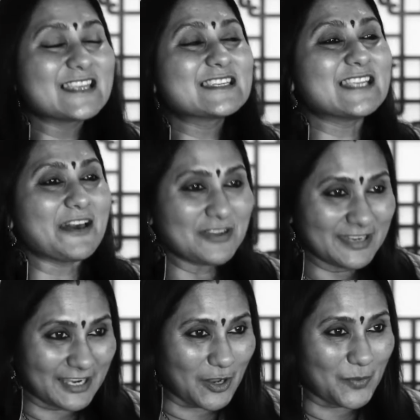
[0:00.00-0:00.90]

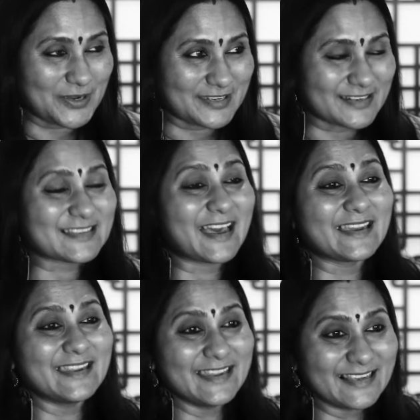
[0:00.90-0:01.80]
7 kilometers,
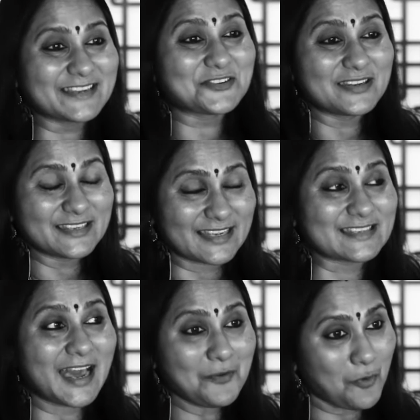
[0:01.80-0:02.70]
and he literally
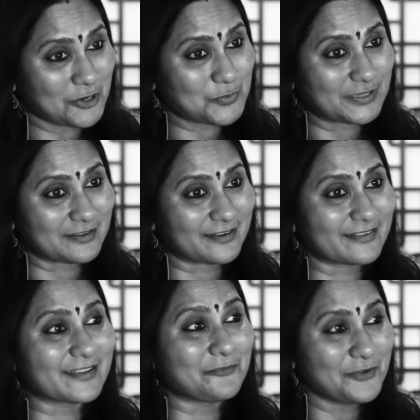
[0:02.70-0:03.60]
says, I walked with her
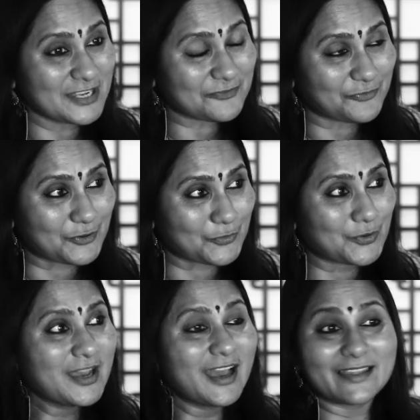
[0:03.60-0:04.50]
the first
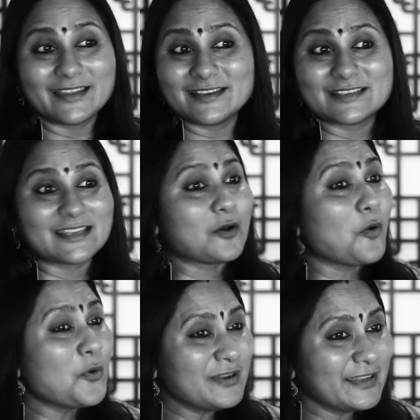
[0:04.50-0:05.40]
few, and then she said
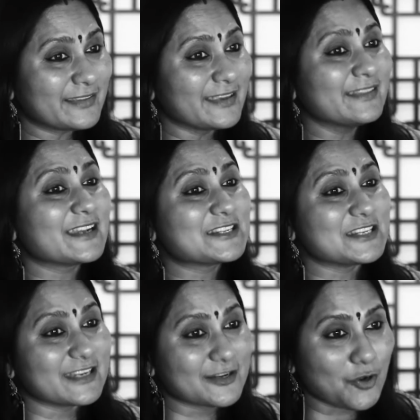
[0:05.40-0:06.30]
the only thing that
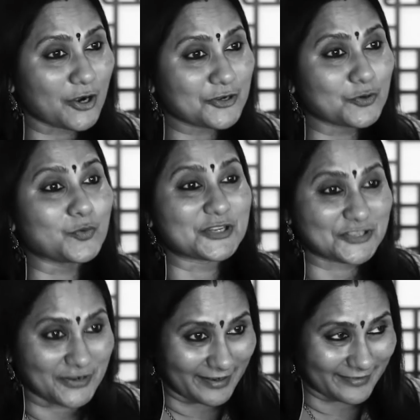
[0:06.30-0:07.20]
she did not do
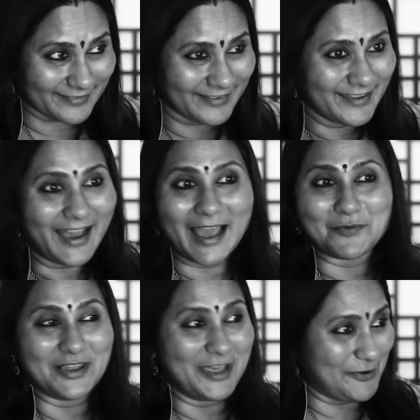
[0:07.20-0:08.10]
was run. I
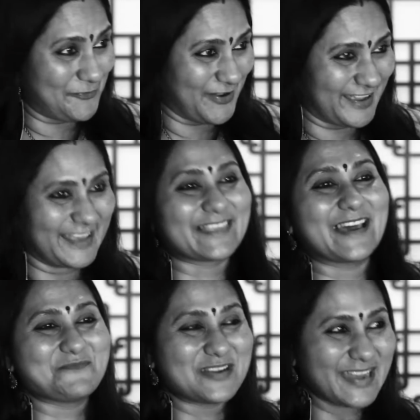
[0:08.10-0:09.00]
will never forget
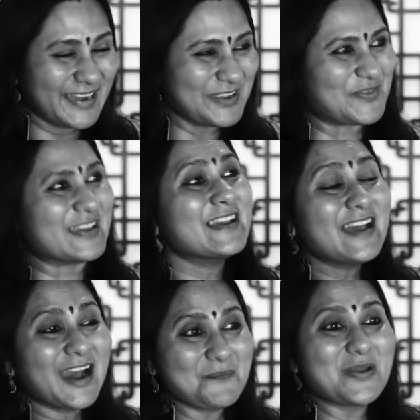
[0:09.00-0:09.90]
that. But anyway,
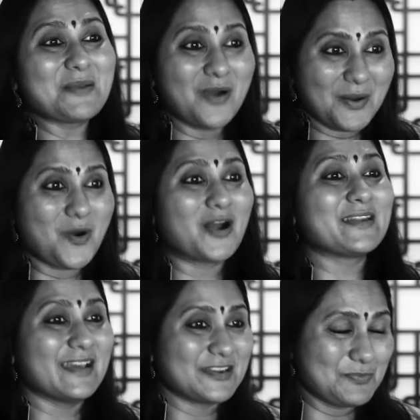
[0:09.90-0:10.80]
her
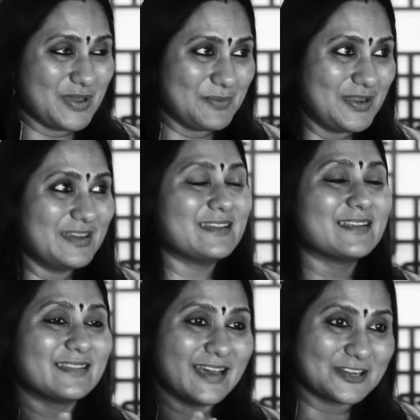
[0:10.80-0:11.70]
body and her baby
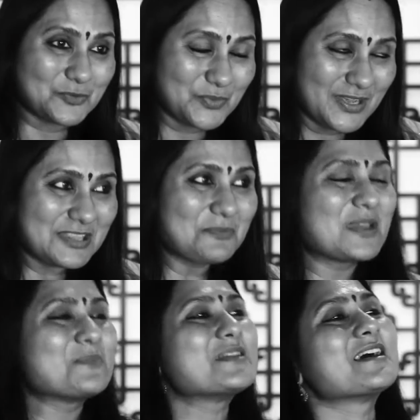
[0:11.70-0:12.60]
needed that to bring the
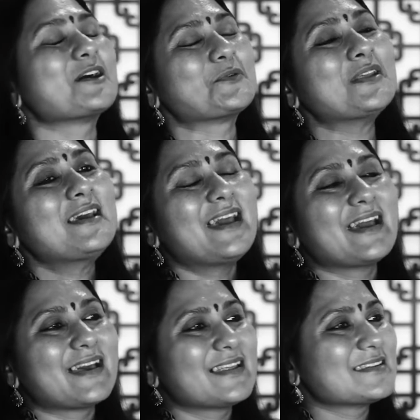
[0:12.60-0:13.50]
baby down.
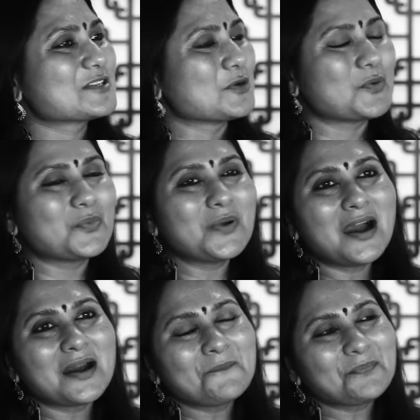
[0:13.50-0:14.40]
And so
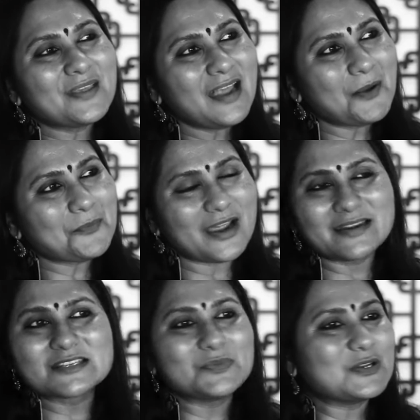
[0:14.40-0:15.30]
in our
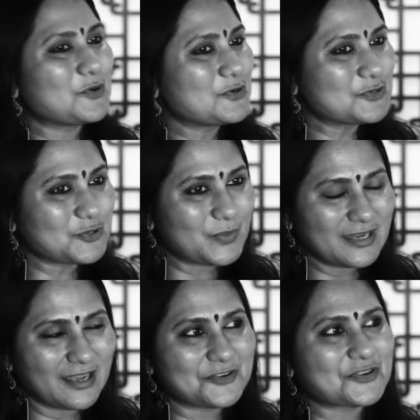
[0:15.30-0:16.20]
practice, we don't do too
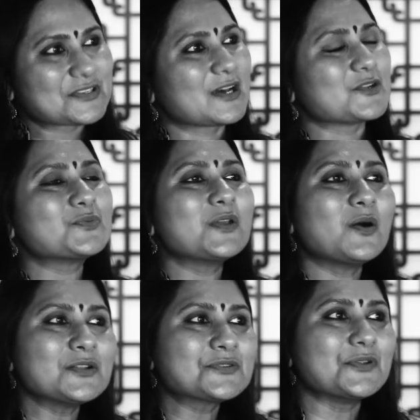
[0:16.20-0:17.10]
many ultrasounds. We
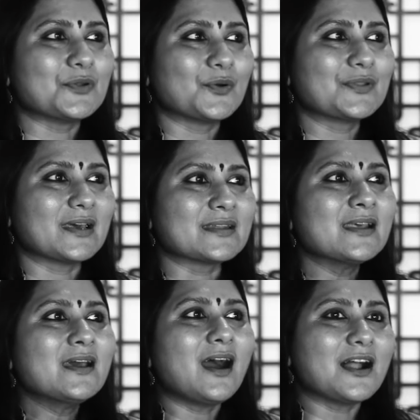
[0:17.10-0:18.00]
also know
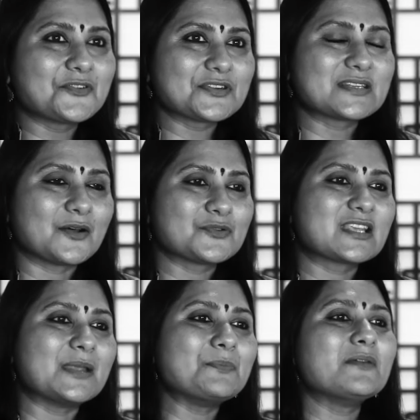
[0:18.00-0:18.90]
that
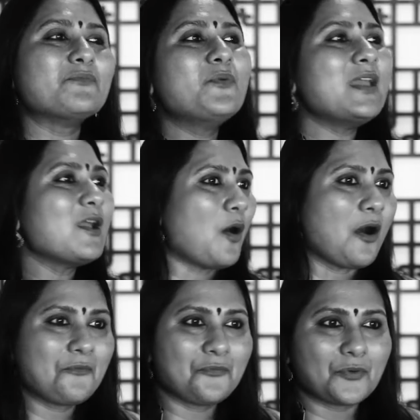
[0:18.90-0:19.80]
ultrasounds can be way
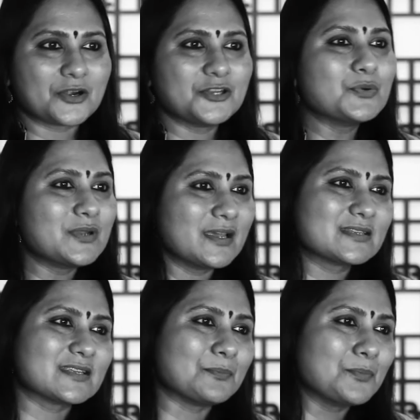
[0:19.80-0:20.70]
off for due
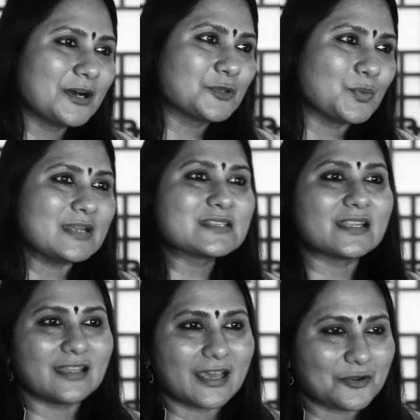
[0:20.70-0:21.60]
dates and birth weights
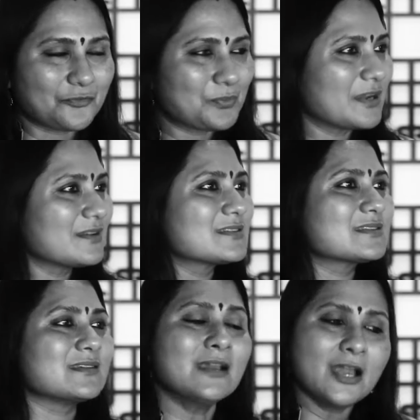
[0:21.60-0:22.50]
at the end of
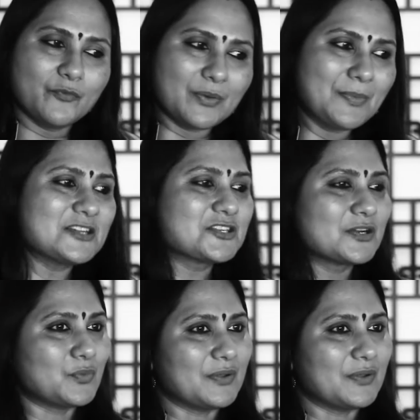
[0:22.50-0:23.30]
pregnancy. We measure,